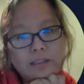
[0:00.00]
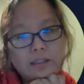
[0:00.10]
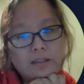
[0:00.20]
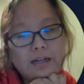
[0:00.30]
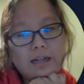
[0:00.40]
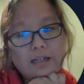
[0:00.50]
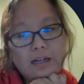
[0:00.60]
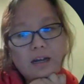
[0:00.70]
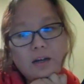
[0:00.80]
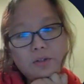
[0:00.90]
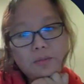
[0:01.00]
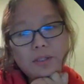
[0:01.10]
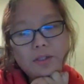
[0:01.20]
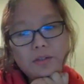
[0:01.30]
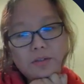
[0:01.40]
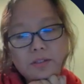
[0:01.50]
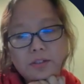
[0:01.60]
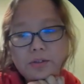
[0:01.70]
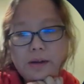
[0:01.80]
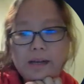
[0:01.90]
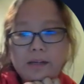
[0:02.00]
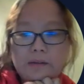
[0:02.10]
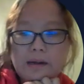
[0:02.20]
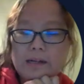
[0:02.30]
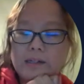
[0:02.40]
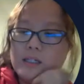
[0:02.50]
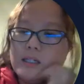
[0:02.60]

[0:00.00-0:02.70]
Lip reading: All right, and how do we use a drying rack?